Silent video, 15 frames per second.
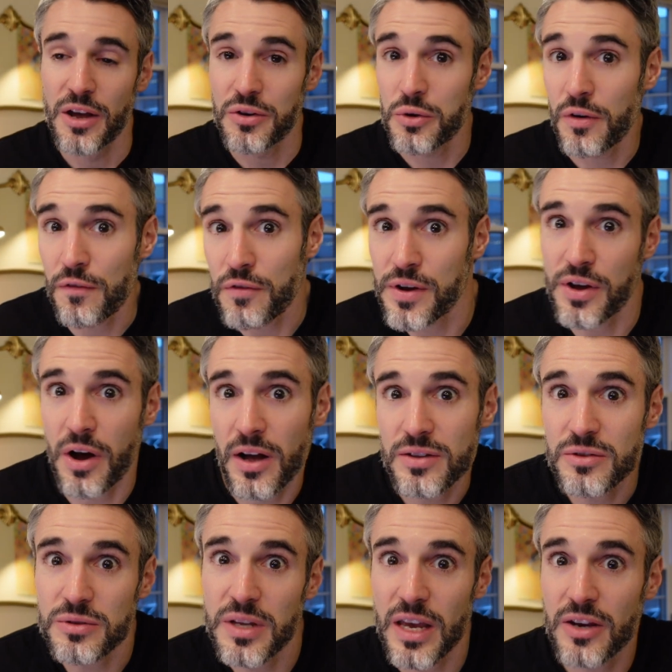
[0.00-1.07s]
do a free
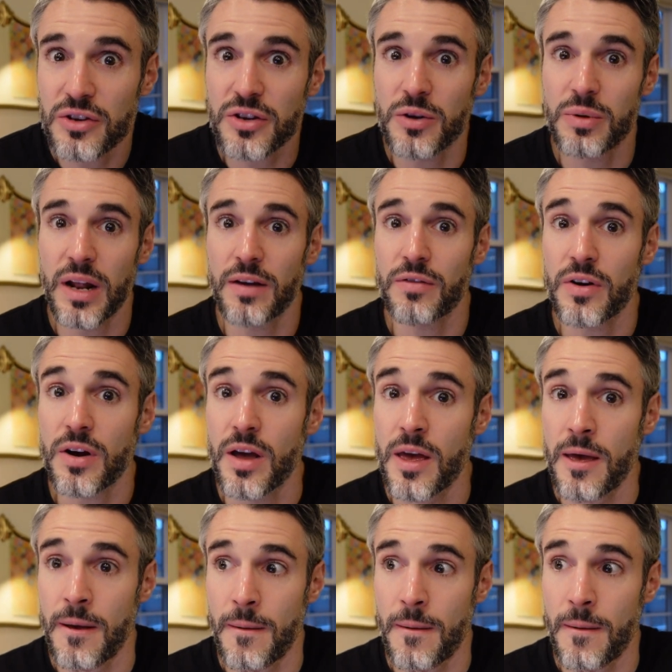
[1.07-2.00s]
consultation or whatever,